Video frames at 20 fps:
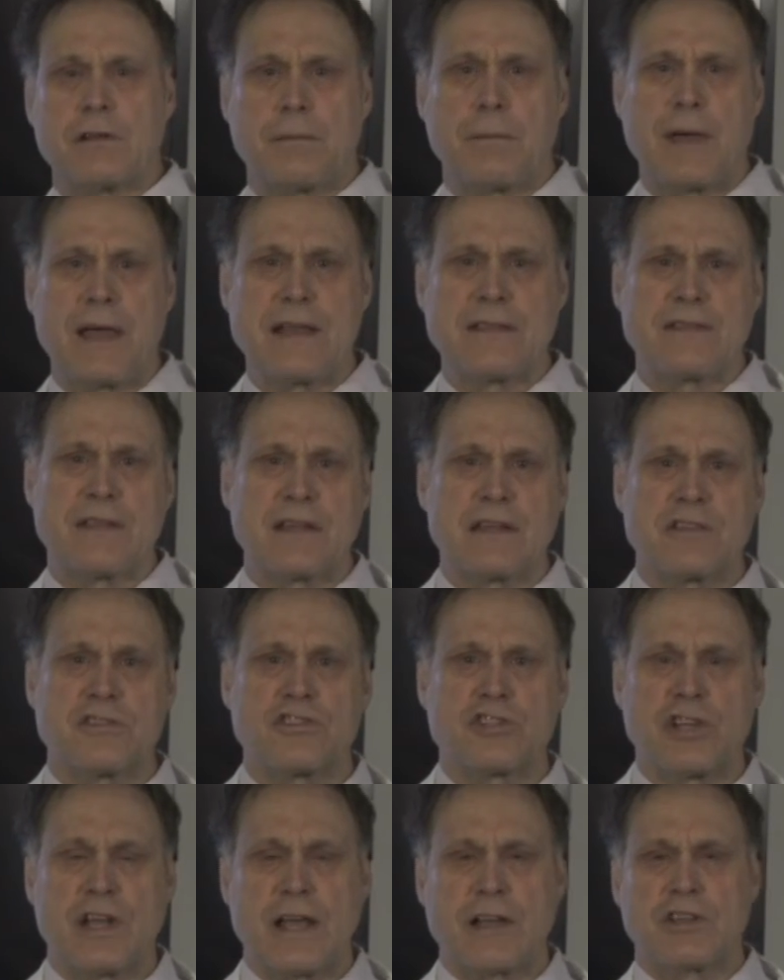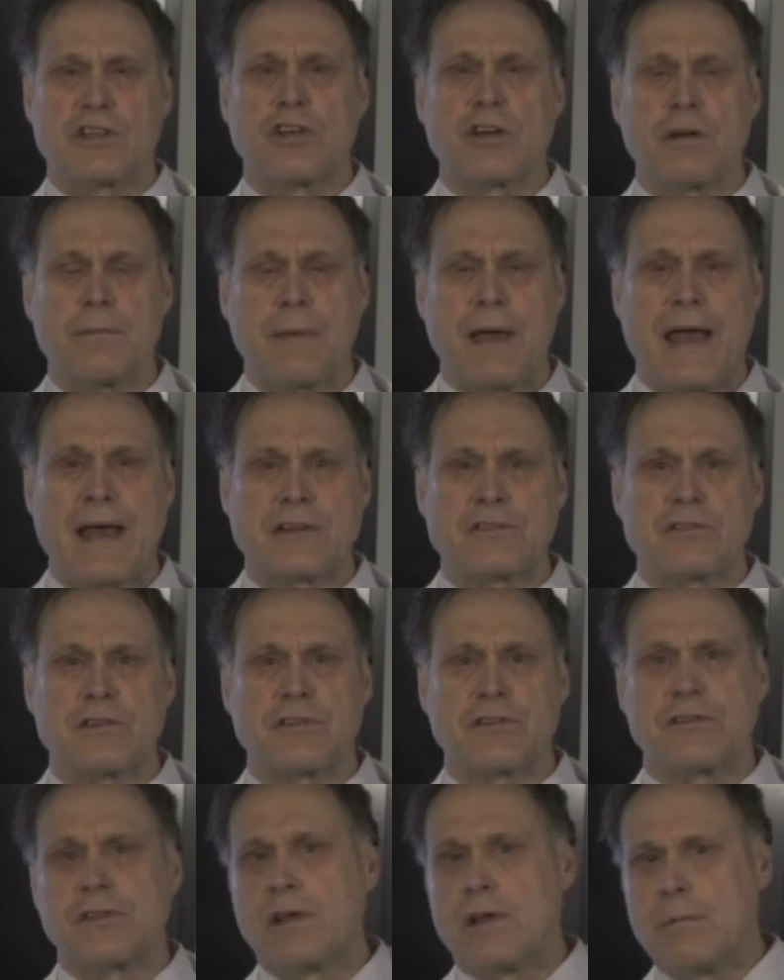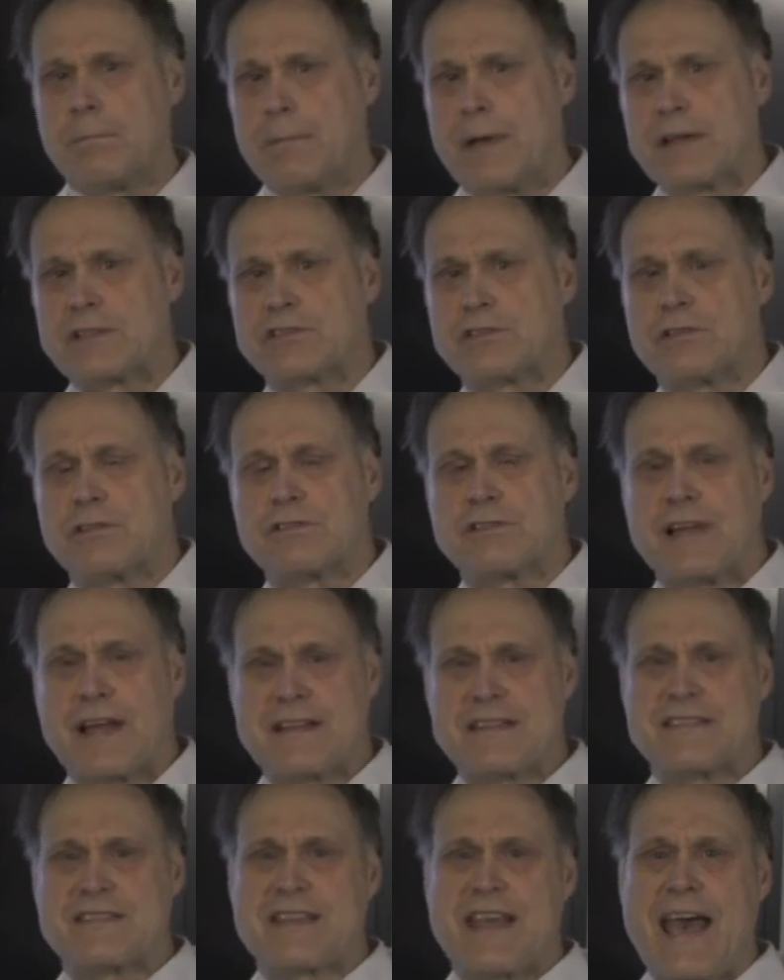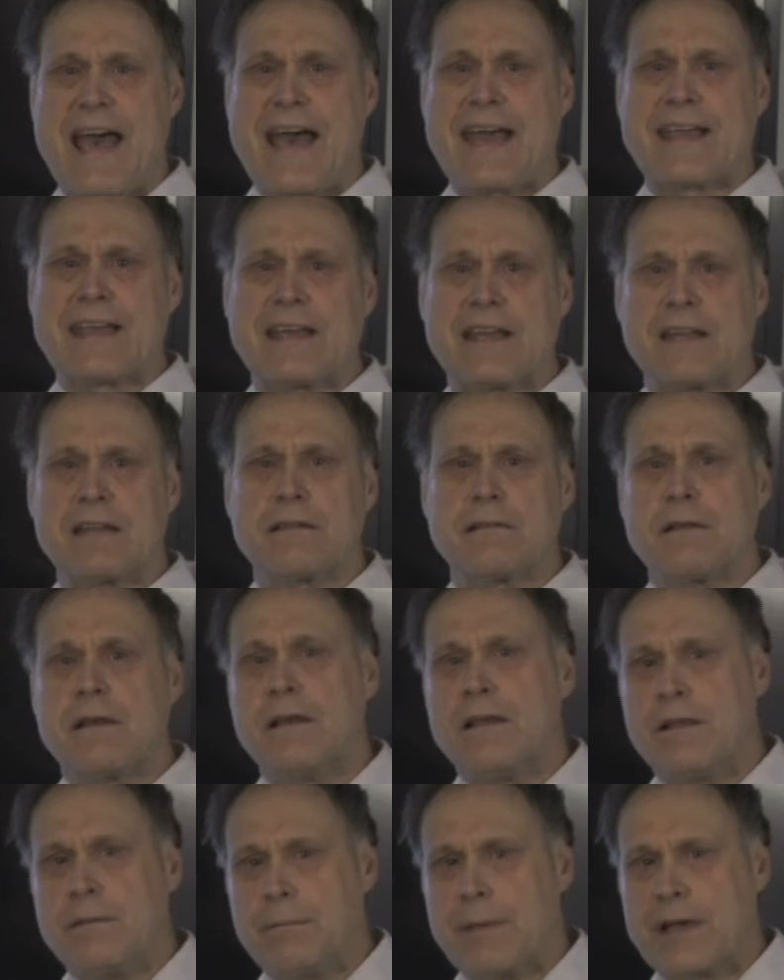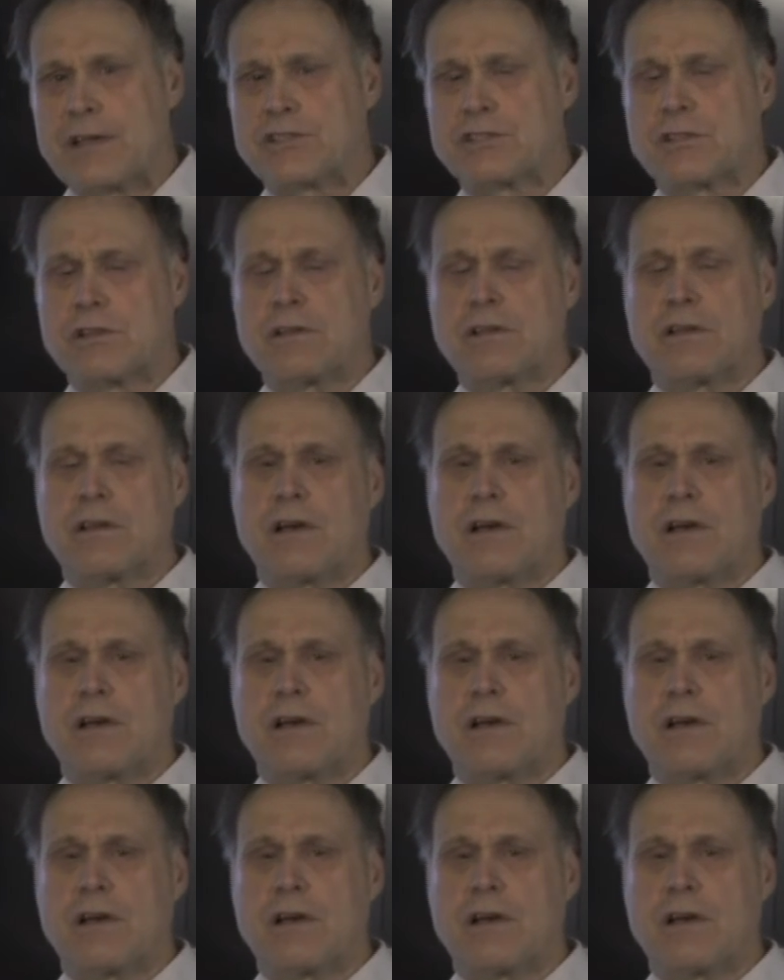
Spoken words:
The main thing is check your mattress, make sure there's not sag in it, make sure